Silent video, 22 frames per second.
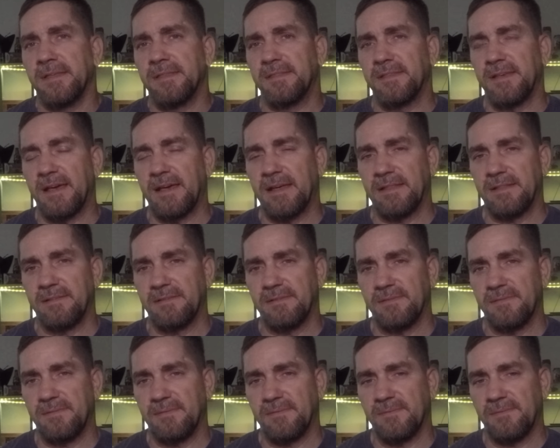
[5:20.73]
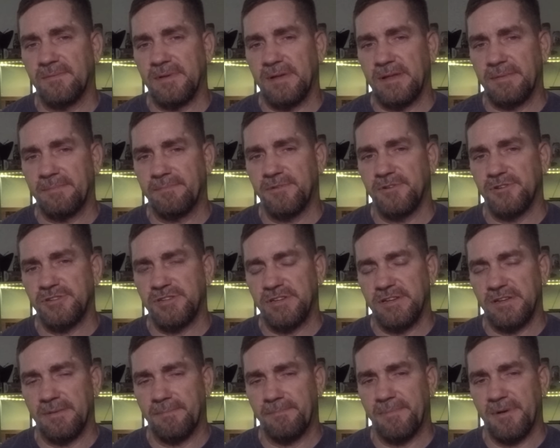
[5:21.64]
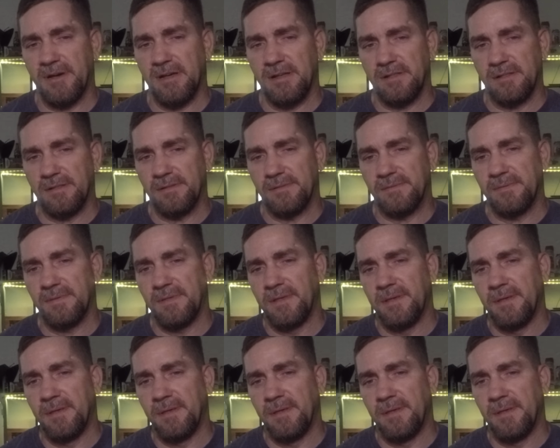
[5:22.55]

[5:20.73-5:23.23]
that when pushing a button,